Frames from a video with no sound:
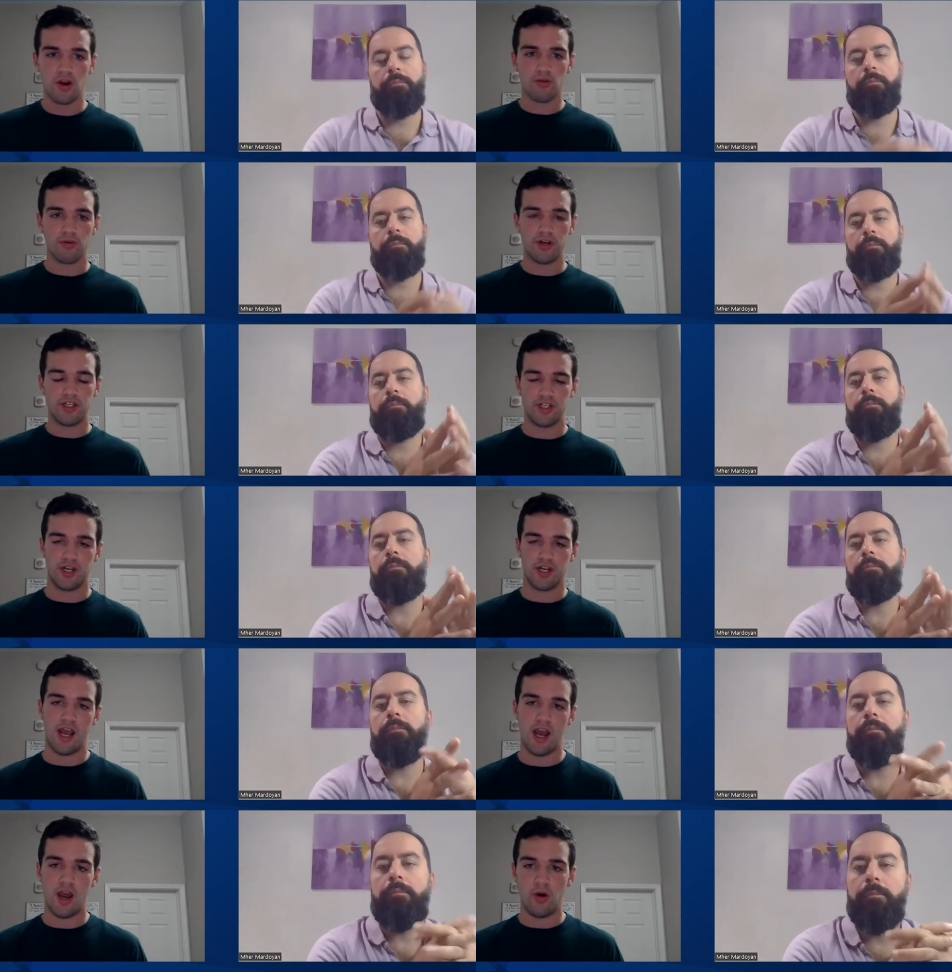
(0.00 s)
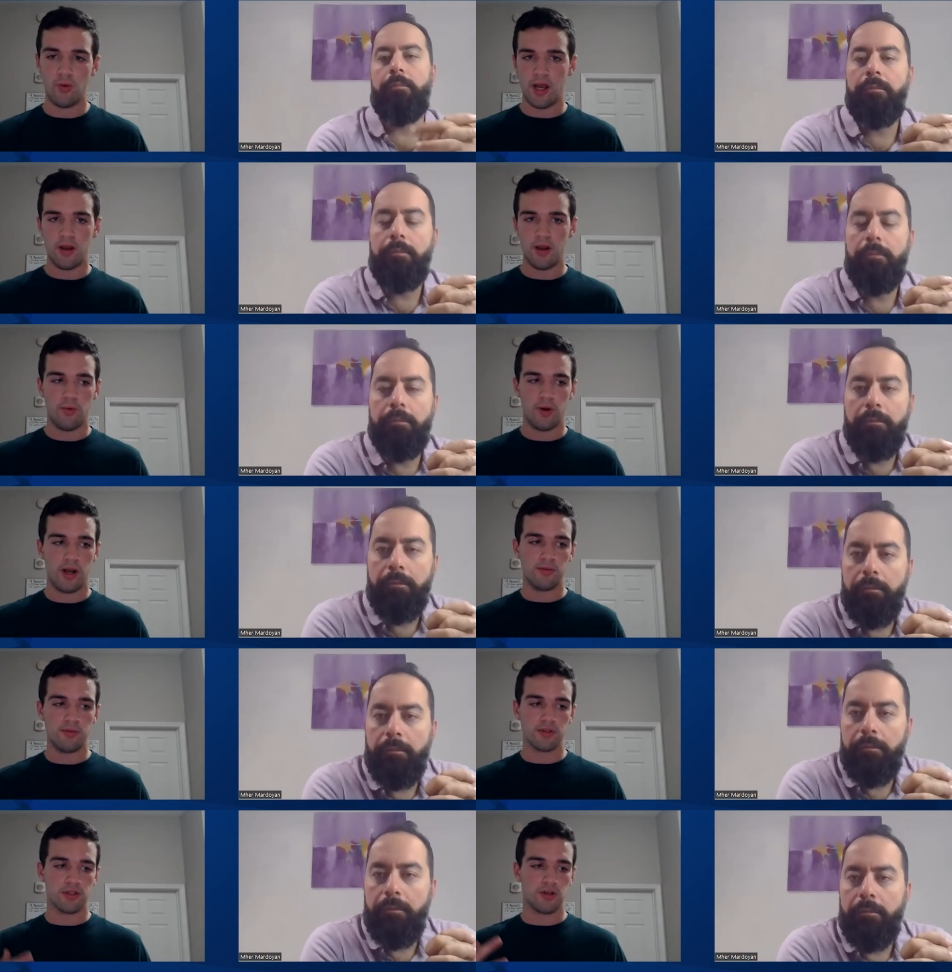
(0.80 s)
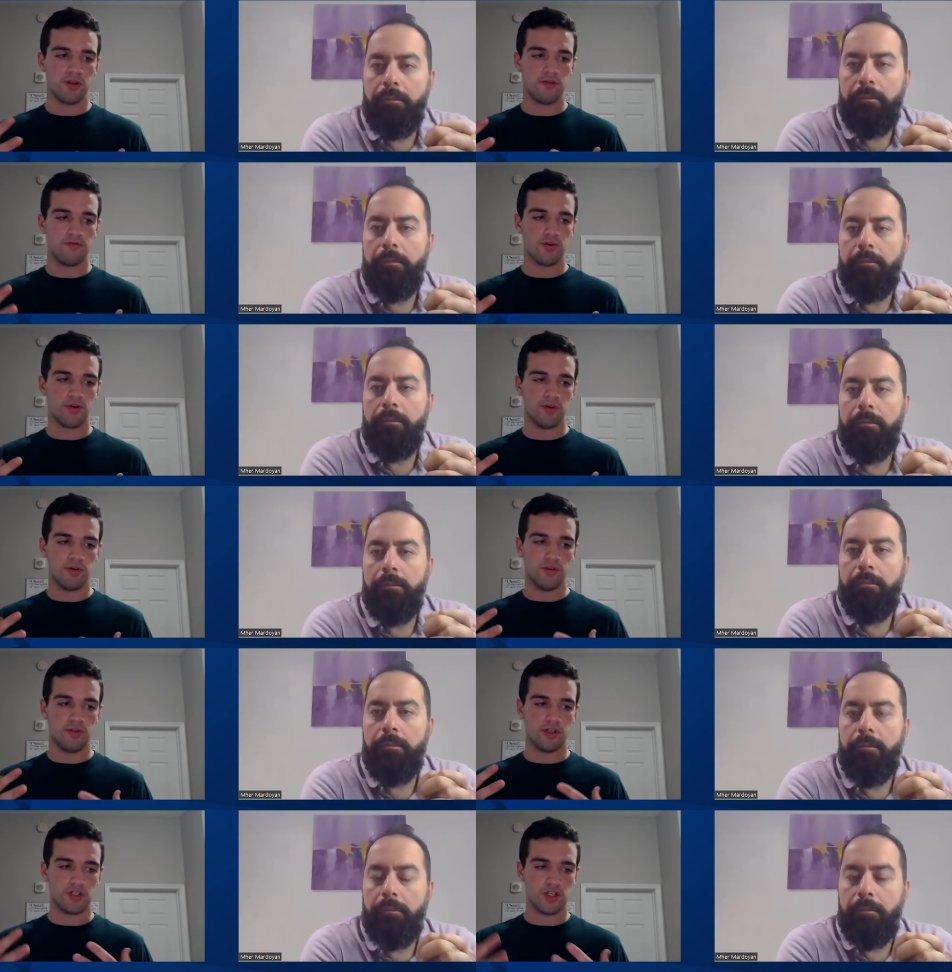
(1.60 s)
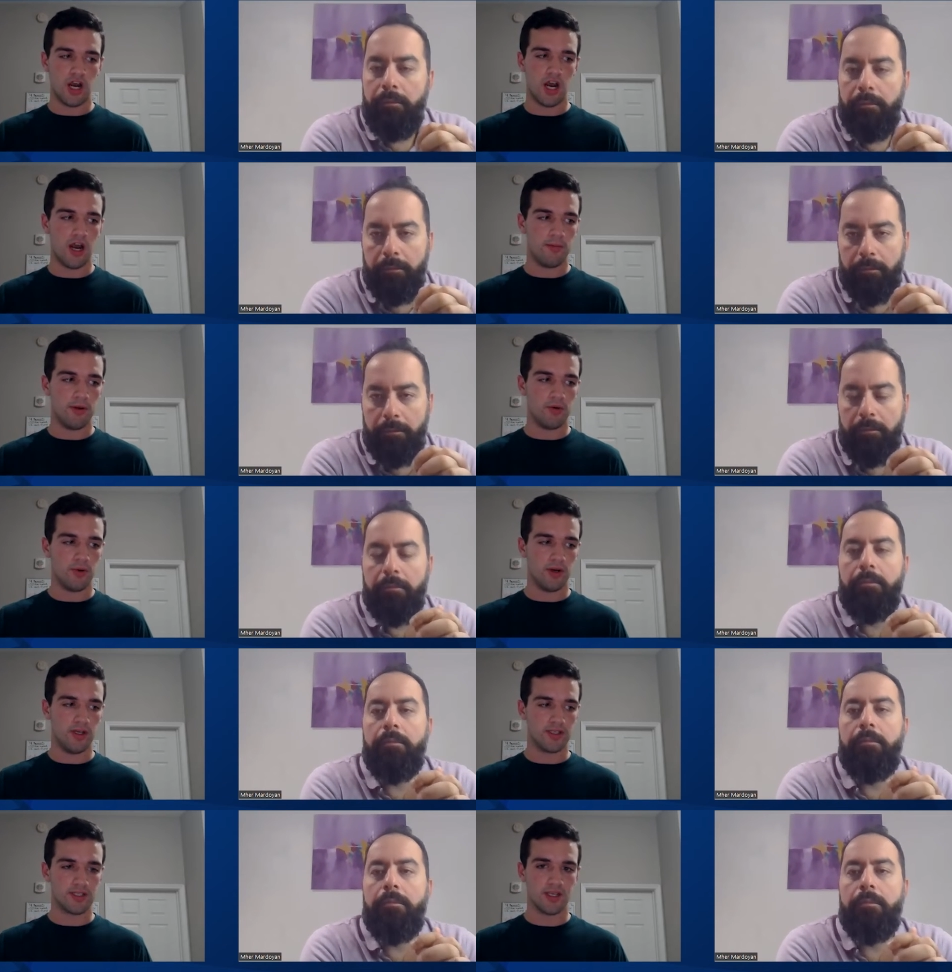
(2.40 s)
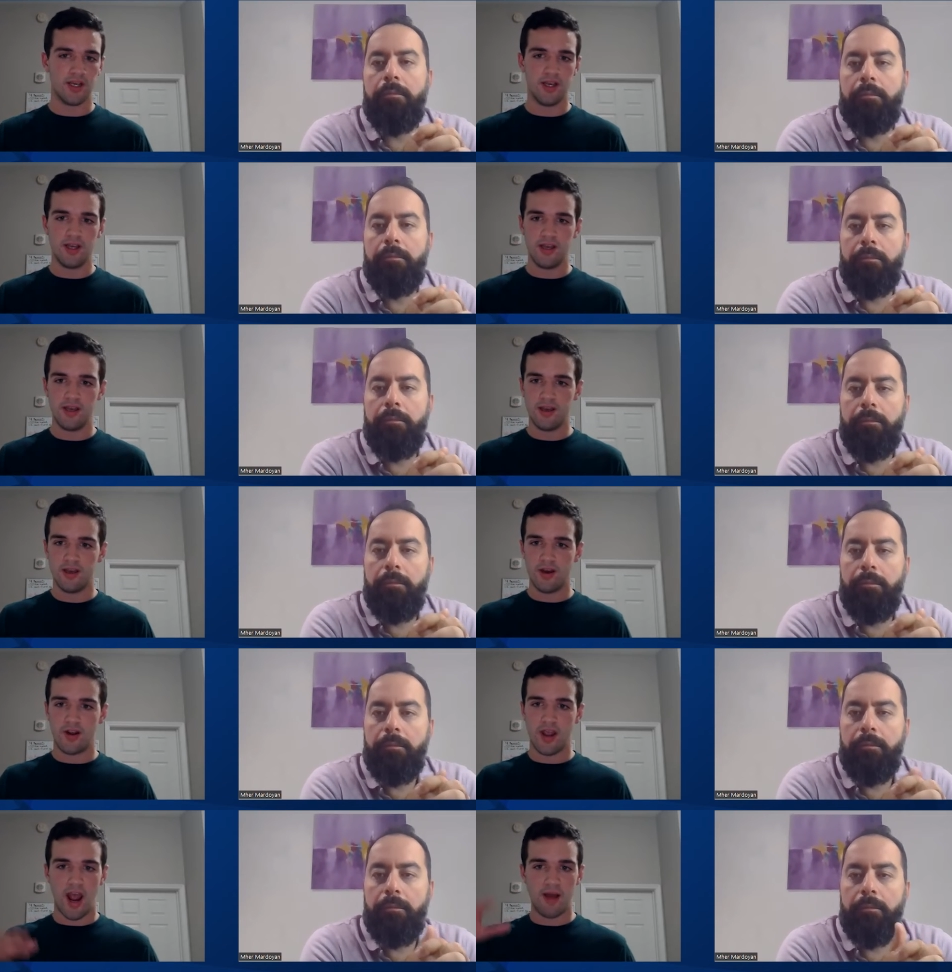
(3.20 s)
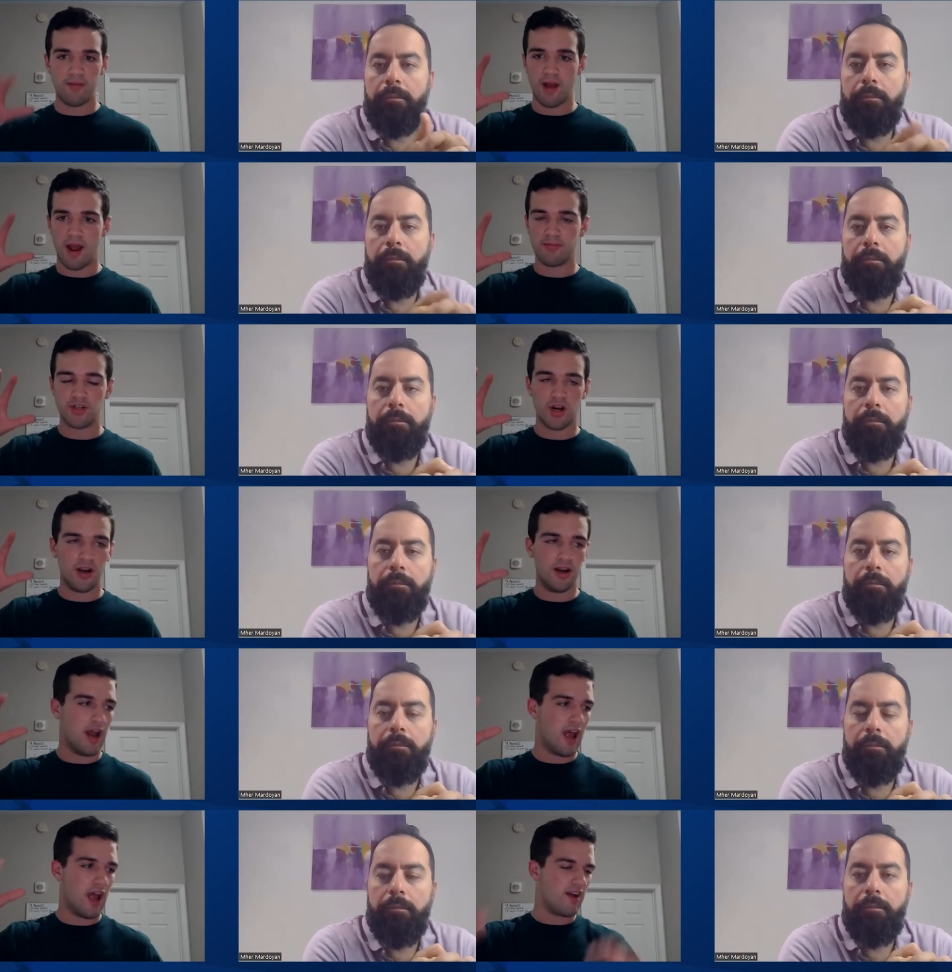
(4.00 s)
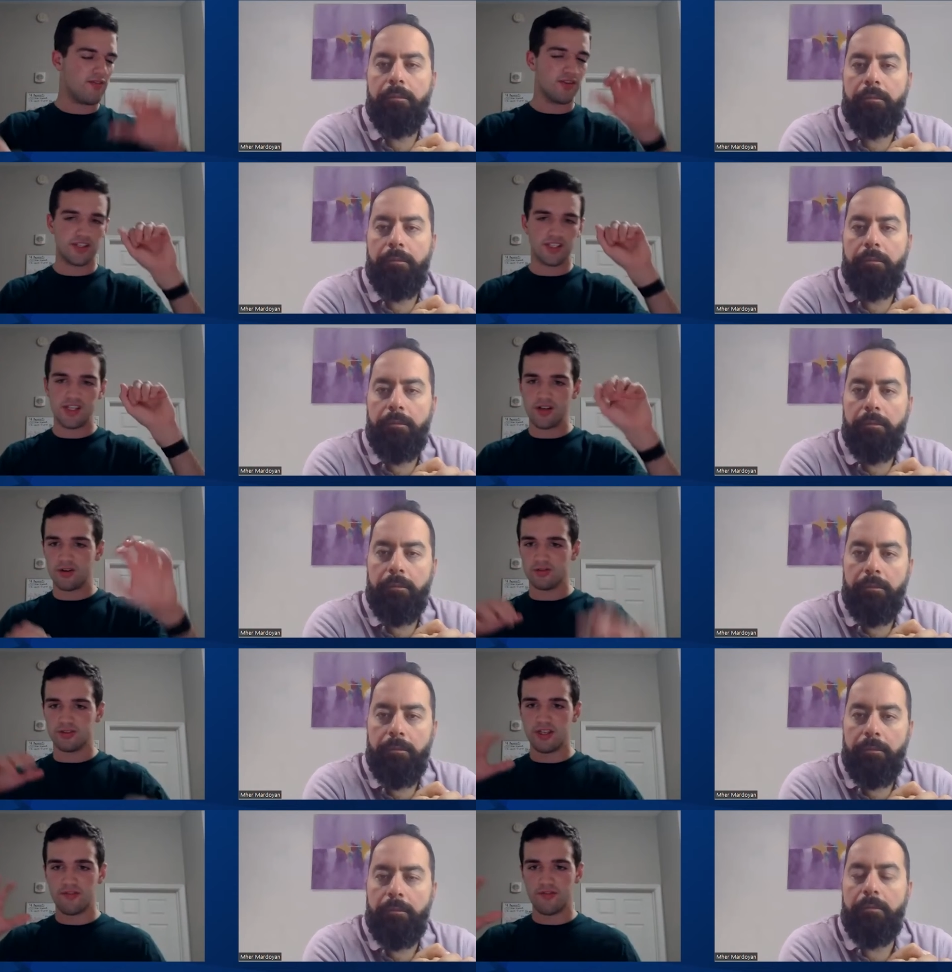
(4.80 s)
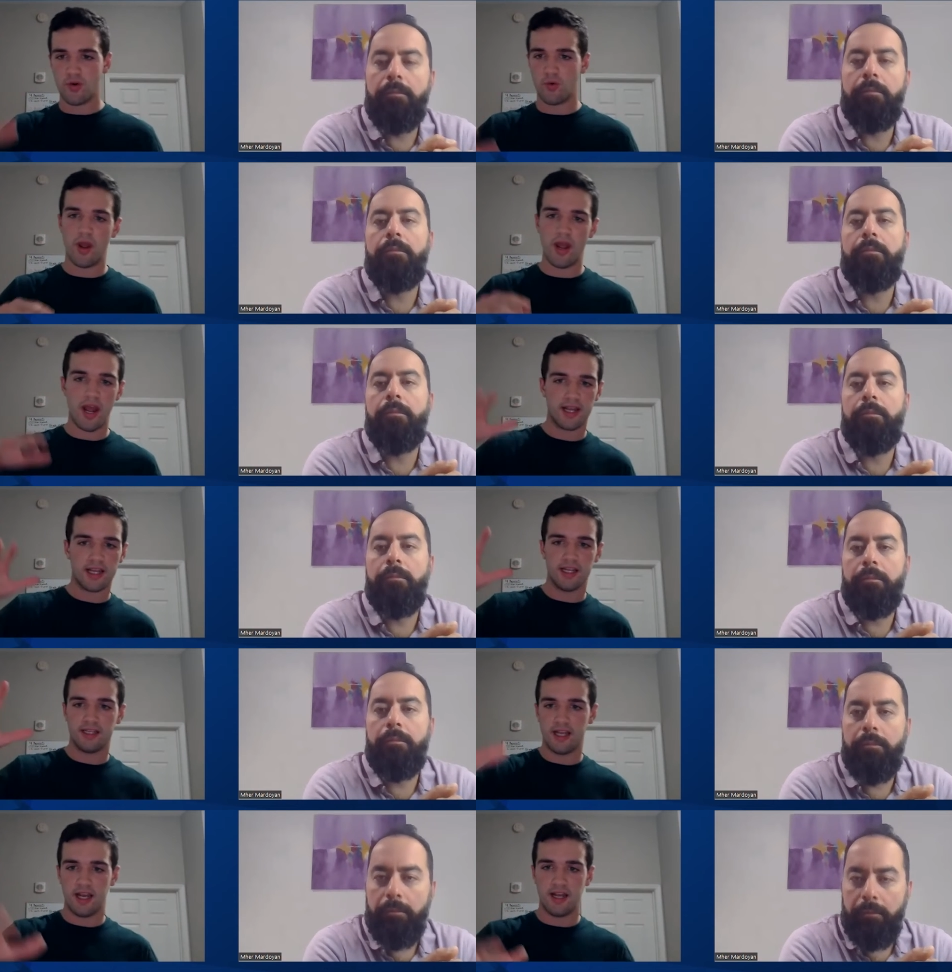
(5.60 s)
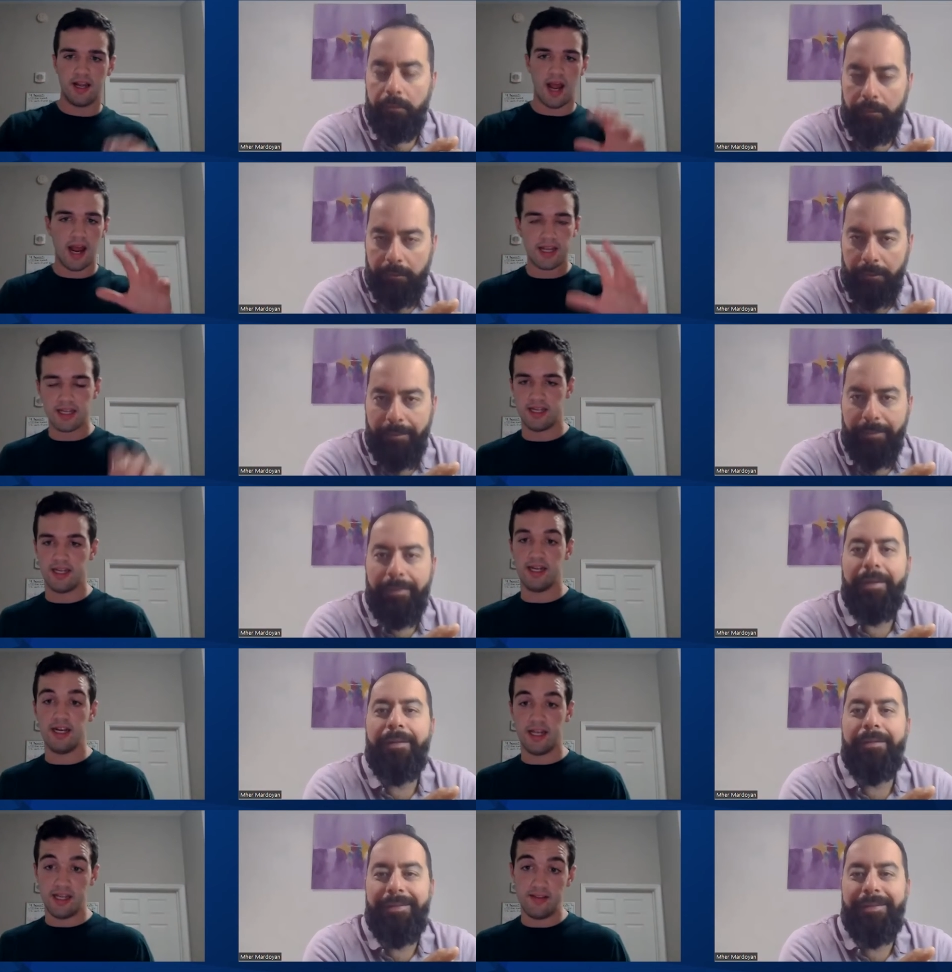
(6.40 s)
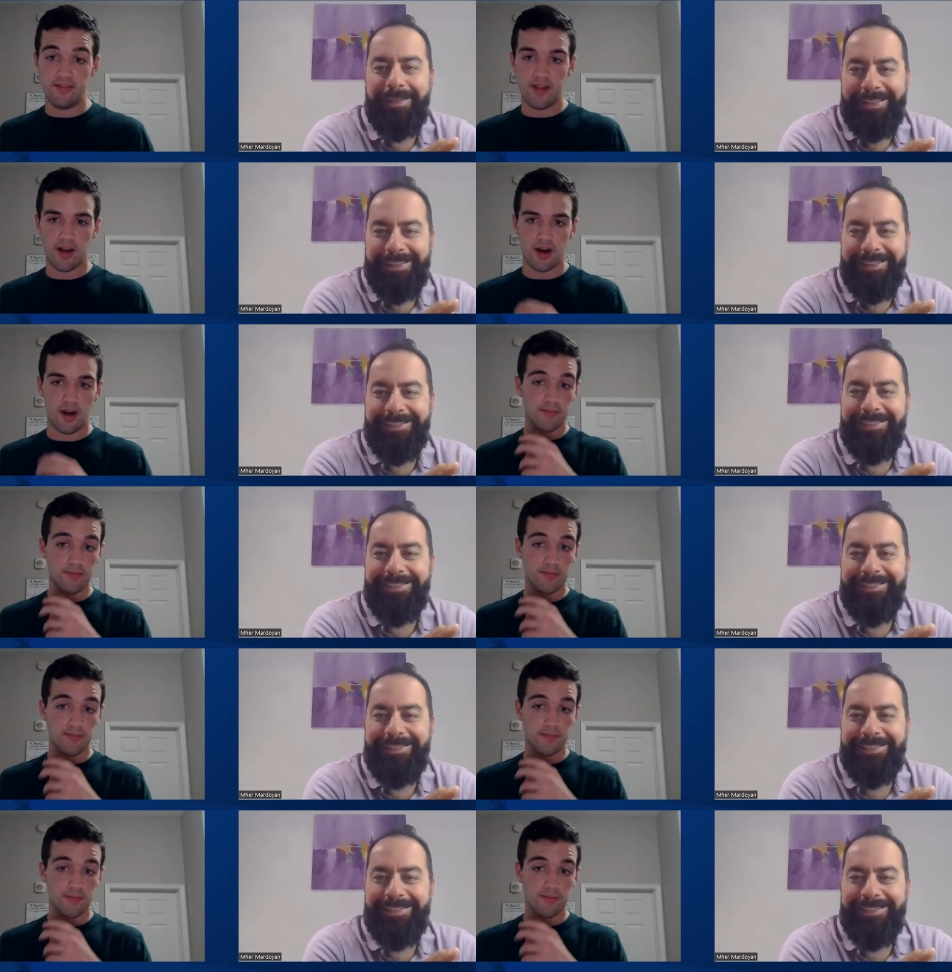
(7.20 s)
Speaker 1: reaching out. When I when I was looking for the job, it was okay, I'm I'm trying every single different way I can I can get in there.